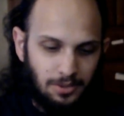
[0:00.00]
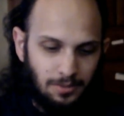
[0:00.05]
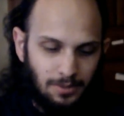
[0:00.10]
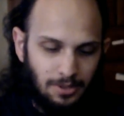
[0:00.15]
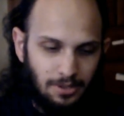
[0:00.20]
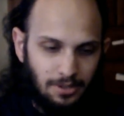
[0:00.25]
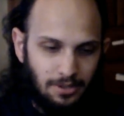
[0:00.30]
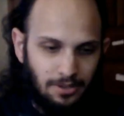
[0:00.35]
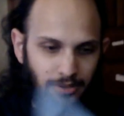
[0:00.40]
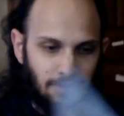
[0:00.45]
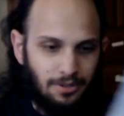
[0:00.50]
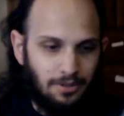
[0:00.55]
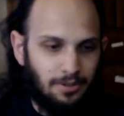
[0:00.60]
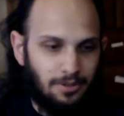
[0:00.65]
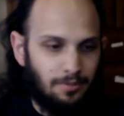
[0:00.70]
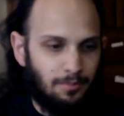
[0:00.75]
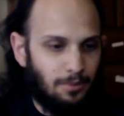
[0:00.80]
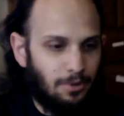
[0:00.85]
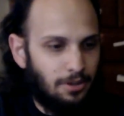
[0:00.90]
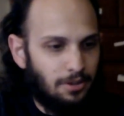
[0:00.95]
So what
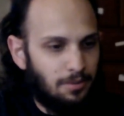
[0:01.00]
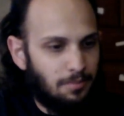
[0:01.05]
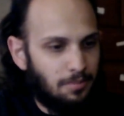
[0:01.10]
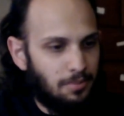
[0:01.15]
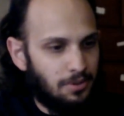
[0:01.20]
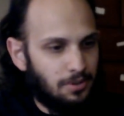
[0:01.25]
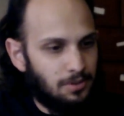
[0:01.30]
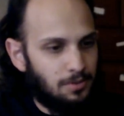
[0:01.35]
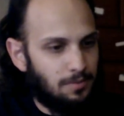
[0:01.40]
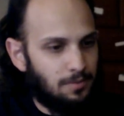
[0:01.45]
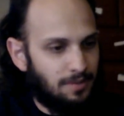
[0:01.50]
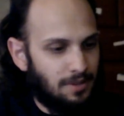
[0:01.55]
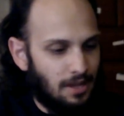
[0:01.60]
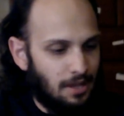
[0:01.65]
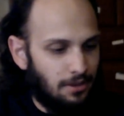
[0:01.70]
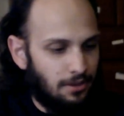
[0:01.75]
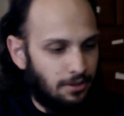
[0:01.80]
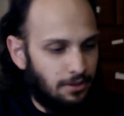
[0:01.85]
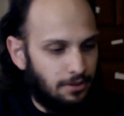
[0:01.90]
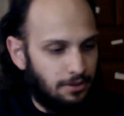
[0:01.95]
are the books? We've
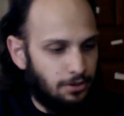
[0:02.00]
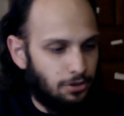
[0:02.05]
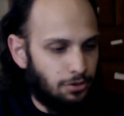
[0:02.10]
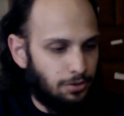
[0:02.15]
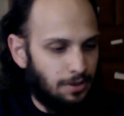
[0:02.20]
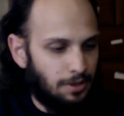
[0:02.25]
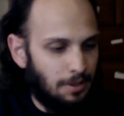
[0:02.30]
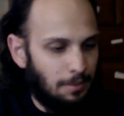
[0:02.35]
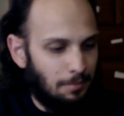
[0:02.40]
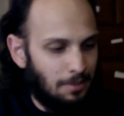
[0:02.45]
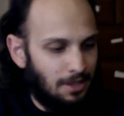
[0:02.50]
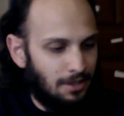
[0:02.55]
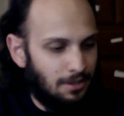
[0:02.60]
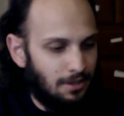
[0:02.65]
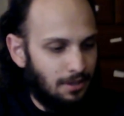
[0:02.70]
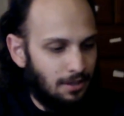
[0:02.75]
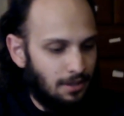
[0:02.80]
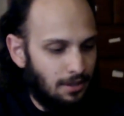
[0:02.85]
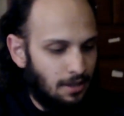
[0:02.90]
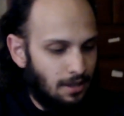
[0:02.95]
got The
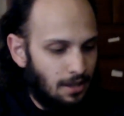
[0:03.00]
Dreaming,